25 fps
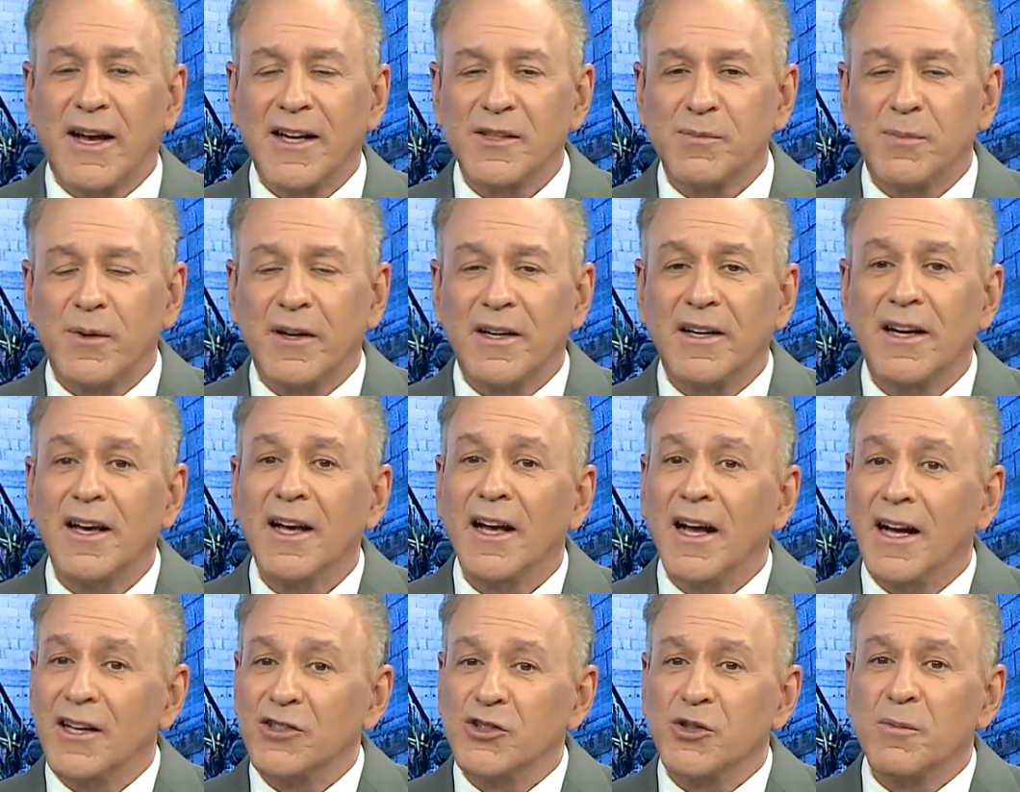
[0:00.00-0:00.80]
There has been
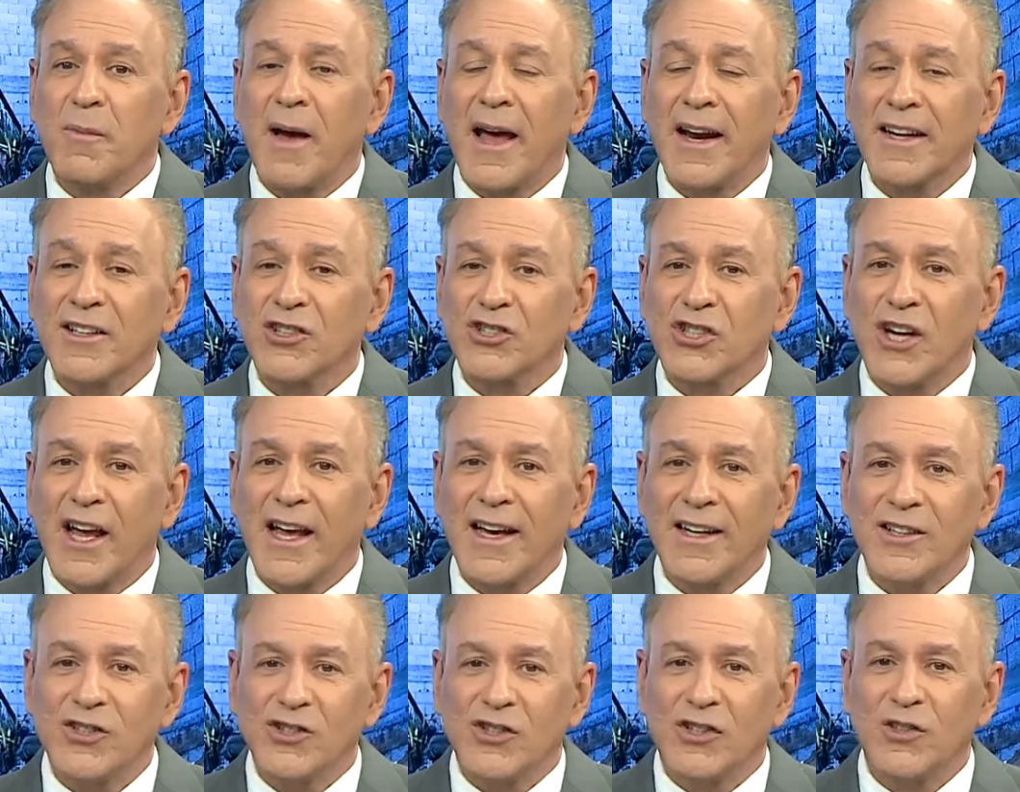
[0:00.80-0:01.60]
a, a dramatic
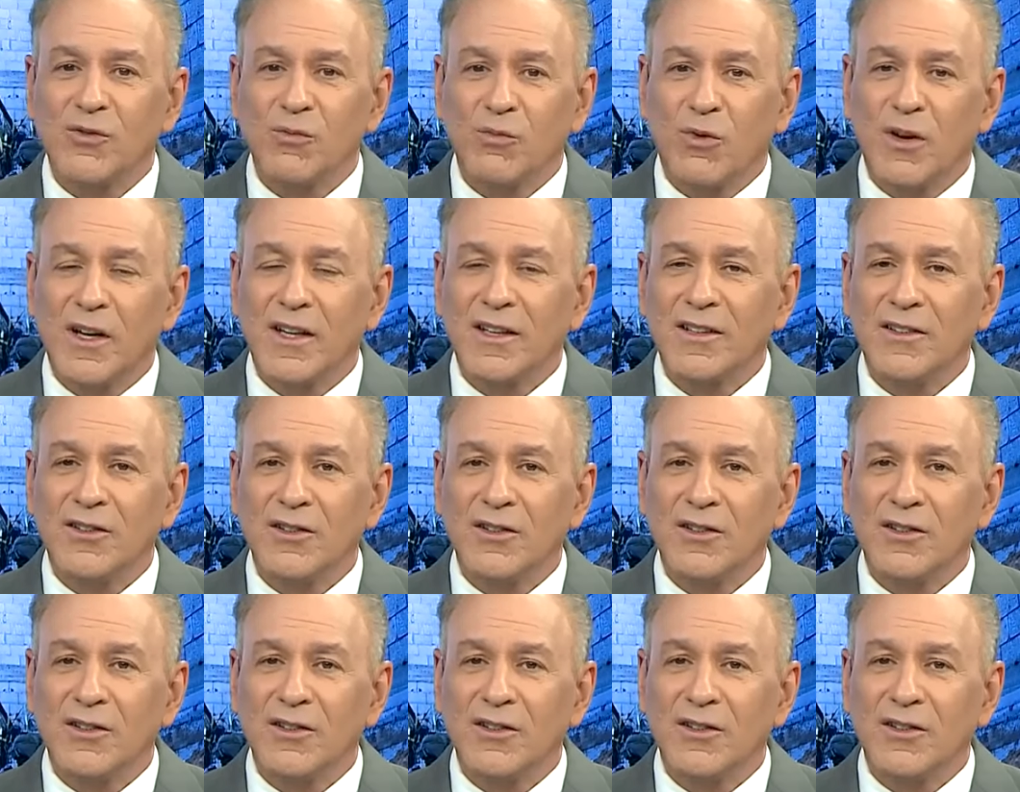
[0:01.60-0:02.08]
change in,